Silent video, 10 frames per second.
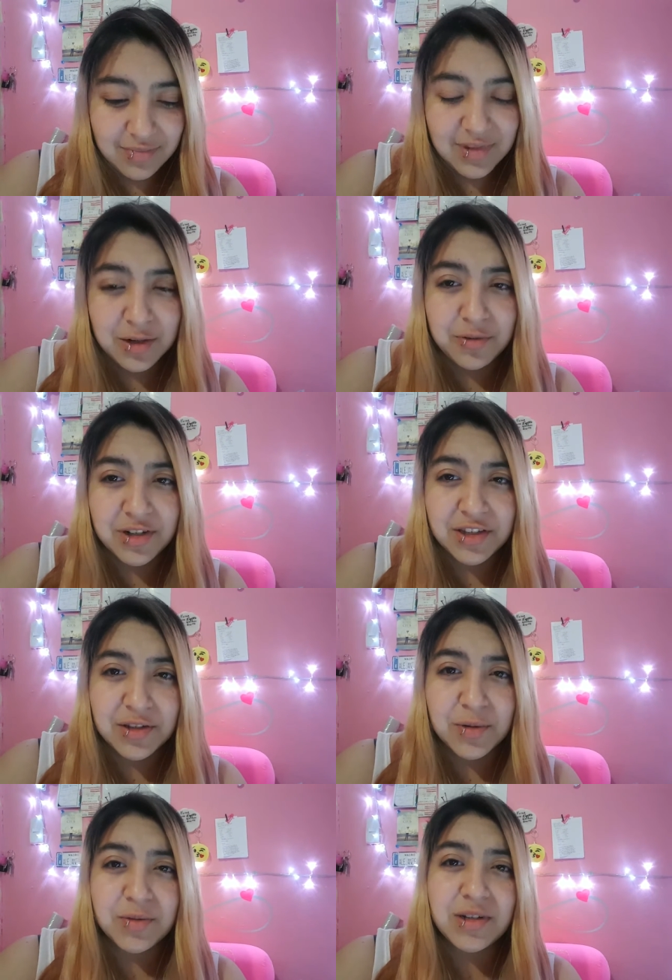there was
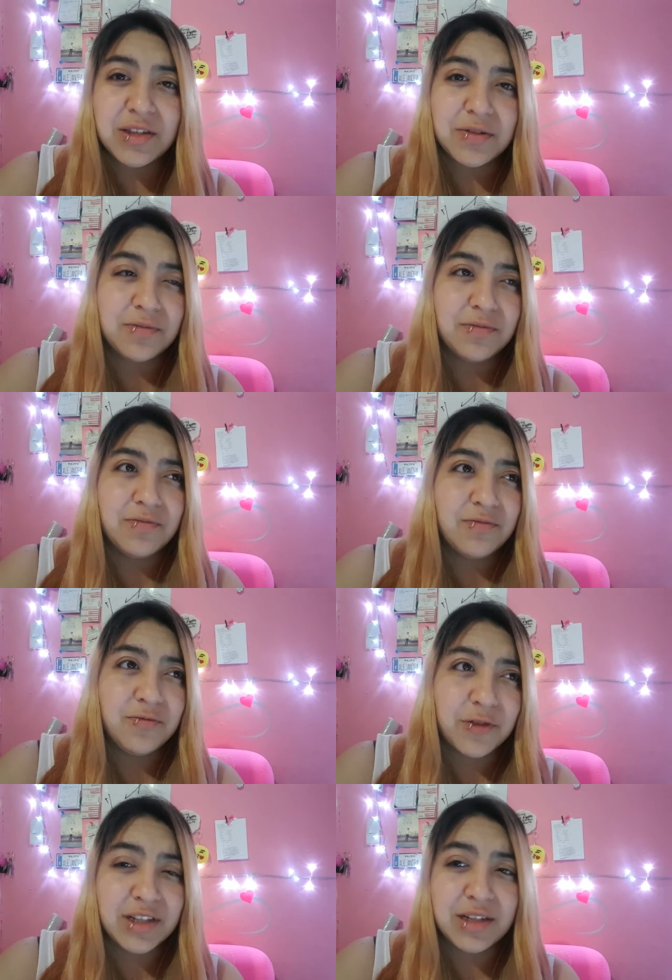no reason
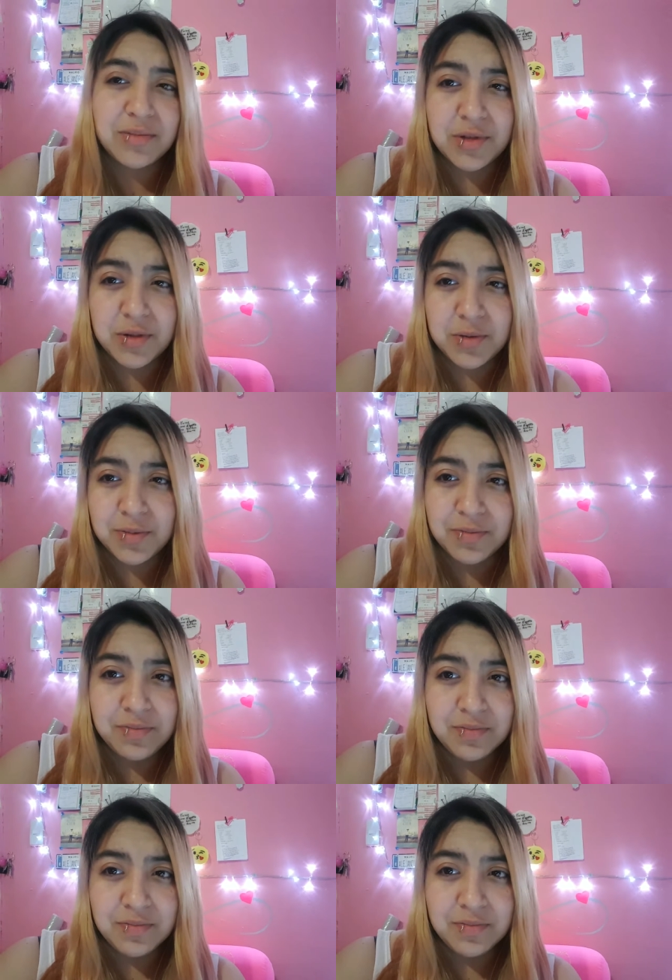for them to